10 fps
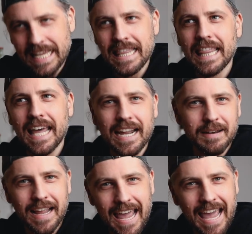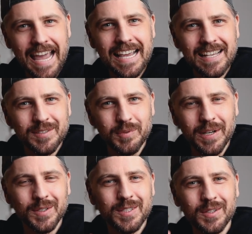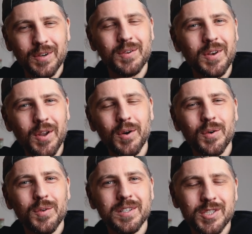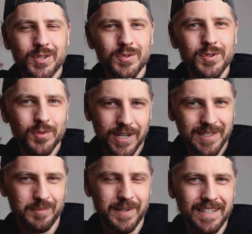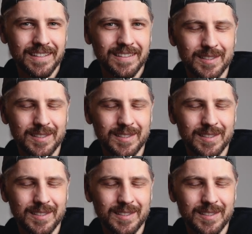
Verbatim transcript: In that haze, we also don't know the true recipe.